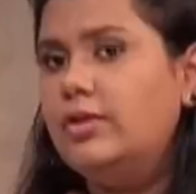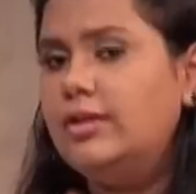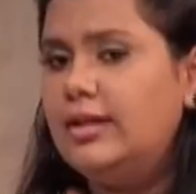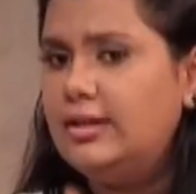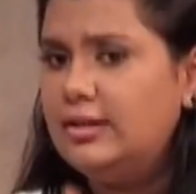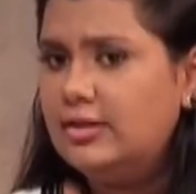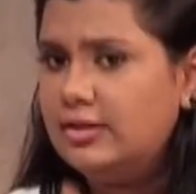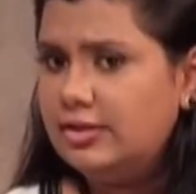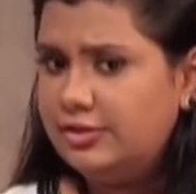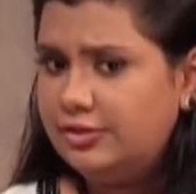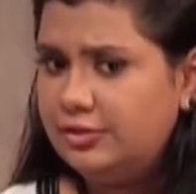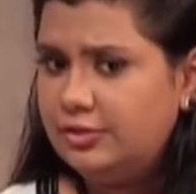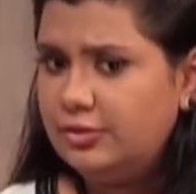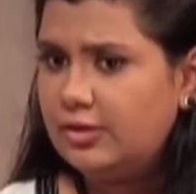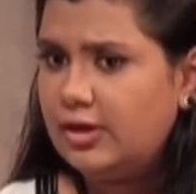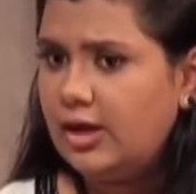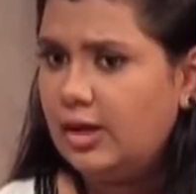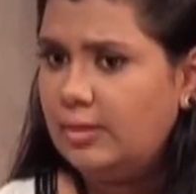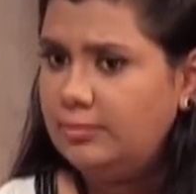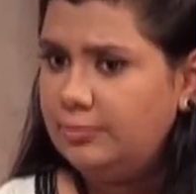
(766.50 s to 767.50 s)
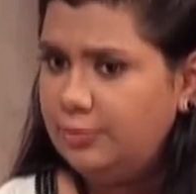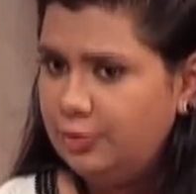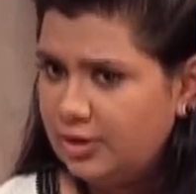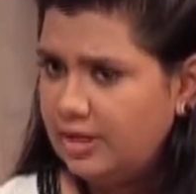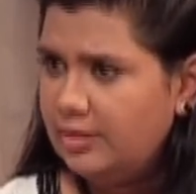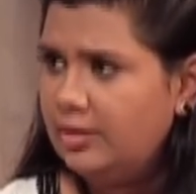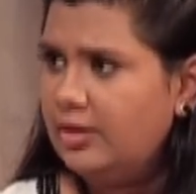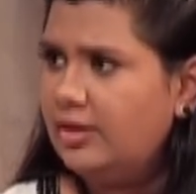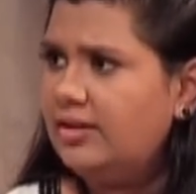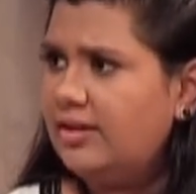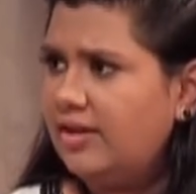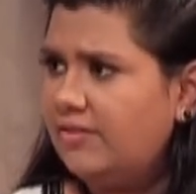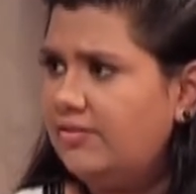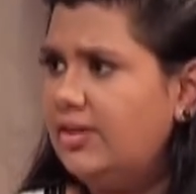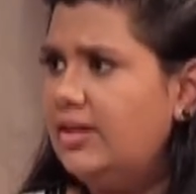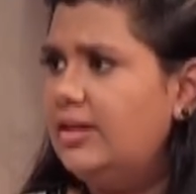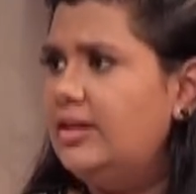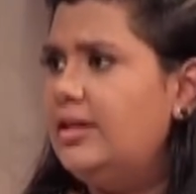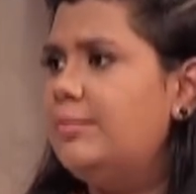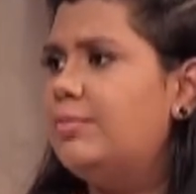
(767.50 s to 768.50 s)
years to come, you can
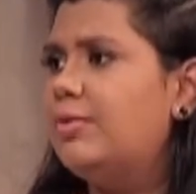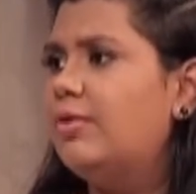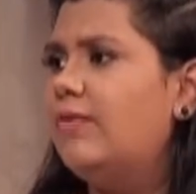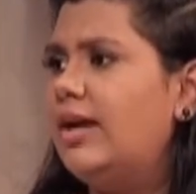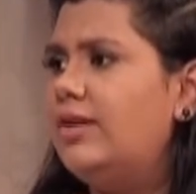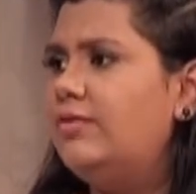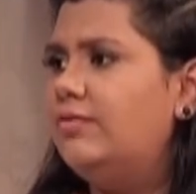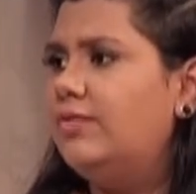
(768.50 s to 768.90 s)
definitely provide for